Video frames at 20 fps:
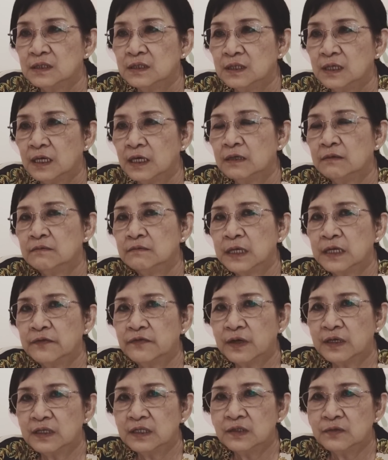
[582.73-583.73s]
And my
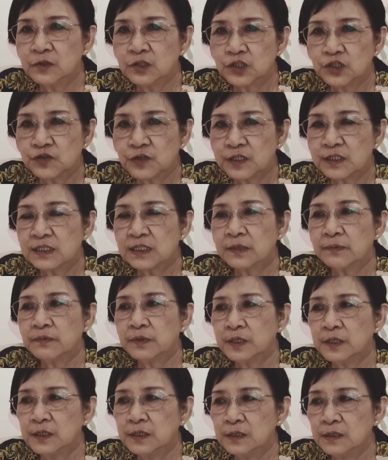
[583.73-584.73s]
father was dressed up
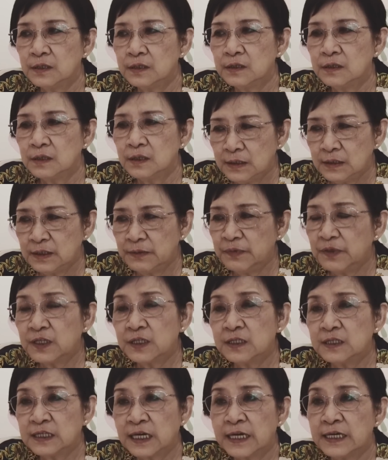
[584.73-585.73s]
in
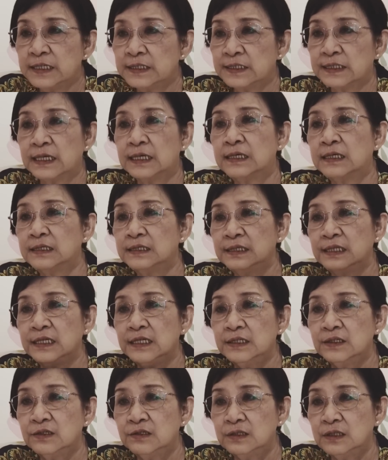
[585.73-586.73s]
typical Thai style thing,
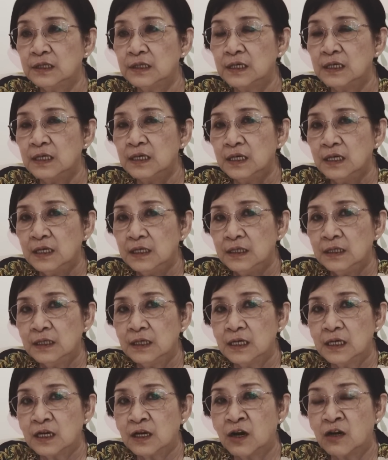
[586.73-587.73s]
you know,
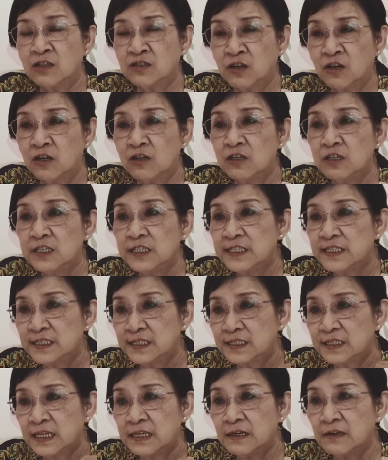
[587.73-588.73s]
the collarless
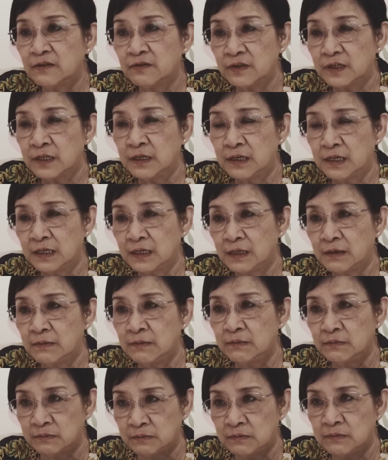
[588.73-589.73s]
type of
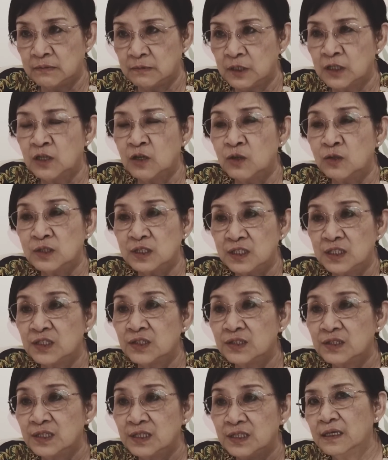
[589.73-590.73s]
clothes, you know.
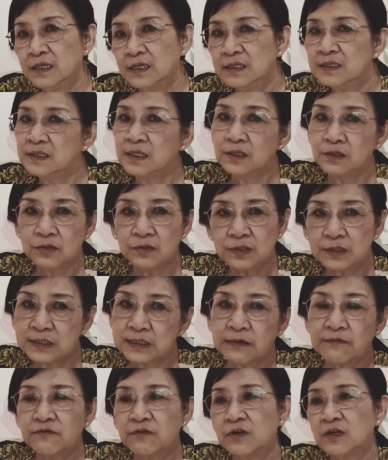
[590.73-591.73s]
He said, no, it's
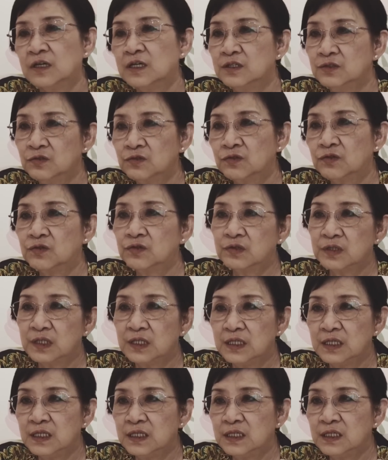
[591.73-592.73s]
time for her to go already.